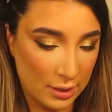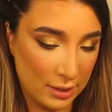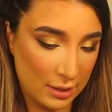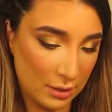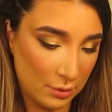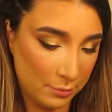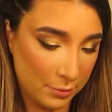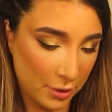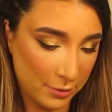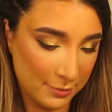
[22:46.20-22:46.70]
and
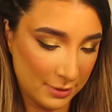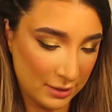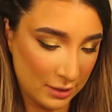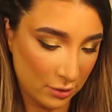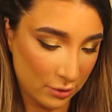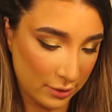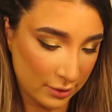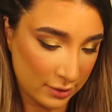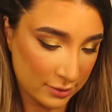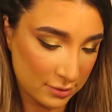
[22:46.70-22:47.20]
that'll poke me in the
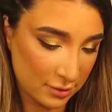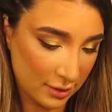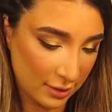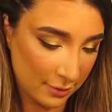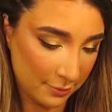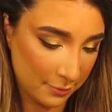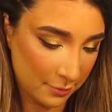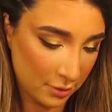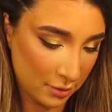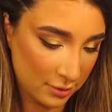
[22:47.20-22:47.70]
eye because I
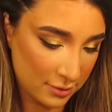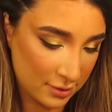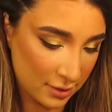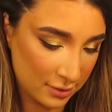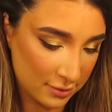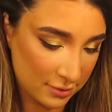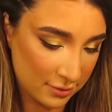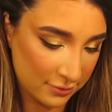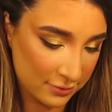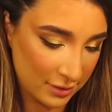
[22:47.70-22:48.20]
am
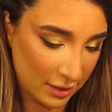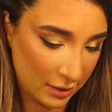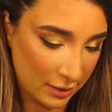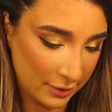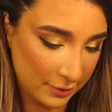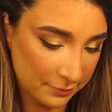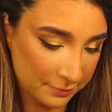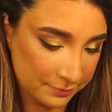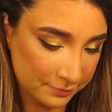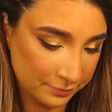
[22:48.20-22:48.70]
sensitive
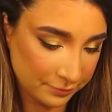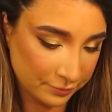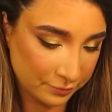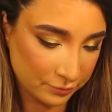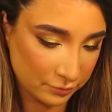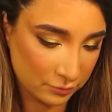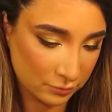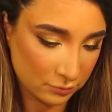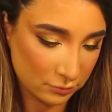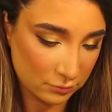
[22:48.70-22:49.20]
Sally.
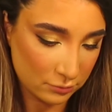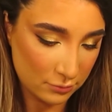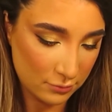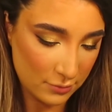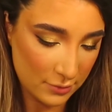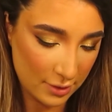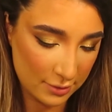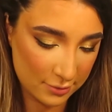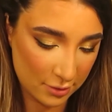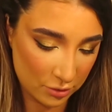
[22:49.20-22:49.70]

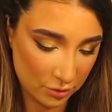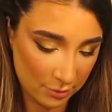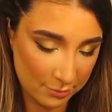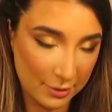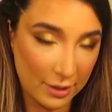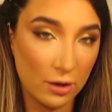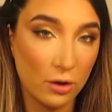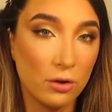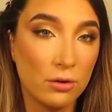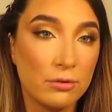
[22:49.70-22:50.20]
So I trim
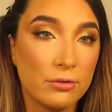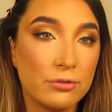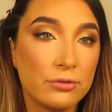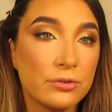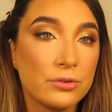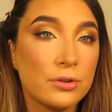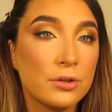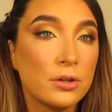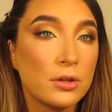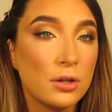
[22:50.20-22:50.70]
that
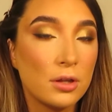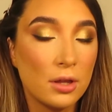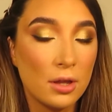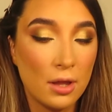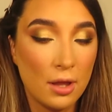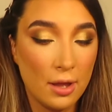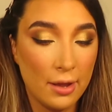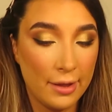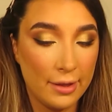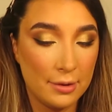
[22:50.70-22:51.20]
off.
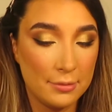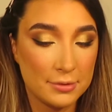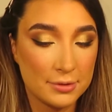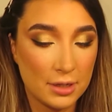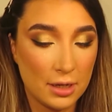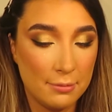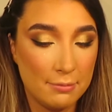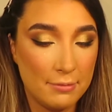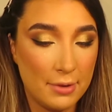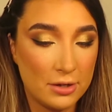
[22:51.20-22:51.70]
I'm just
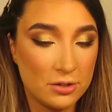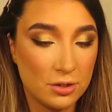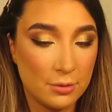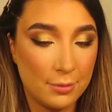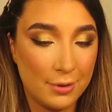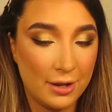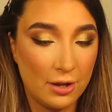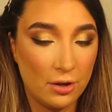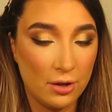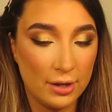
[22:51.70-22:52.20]
going to measure
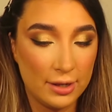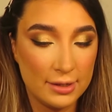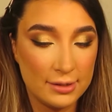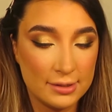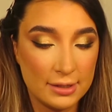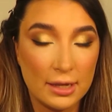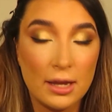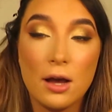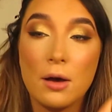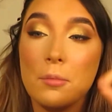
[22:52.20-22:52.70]
my eye,
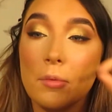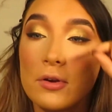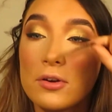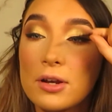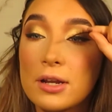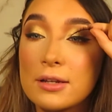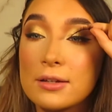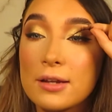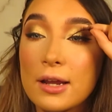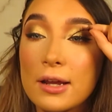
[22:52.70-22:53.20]
see how much
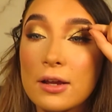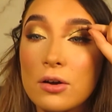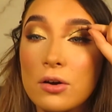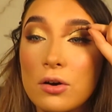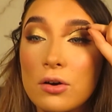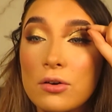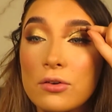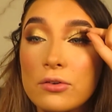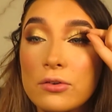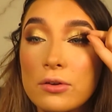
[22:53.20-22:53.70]
I need to take
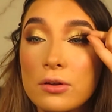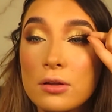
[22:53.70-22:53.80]
off.